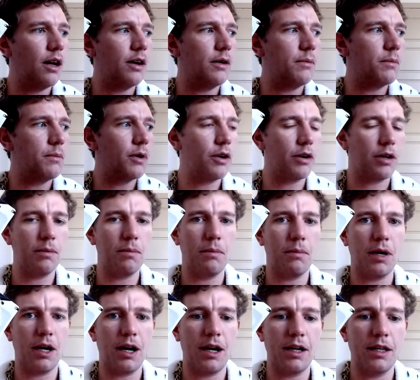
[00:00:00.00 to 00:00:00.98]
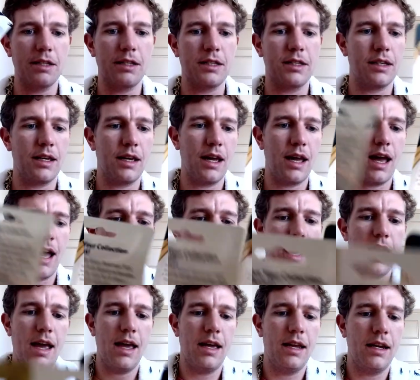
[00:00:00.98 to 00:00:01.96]
Unbroken Bonds
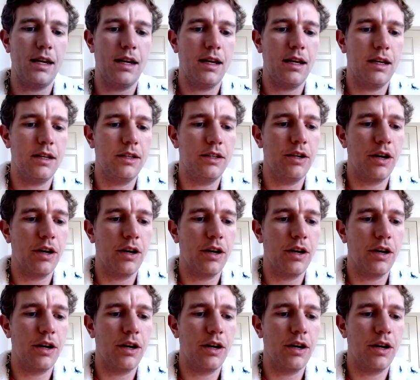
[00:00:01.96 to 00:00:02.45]
and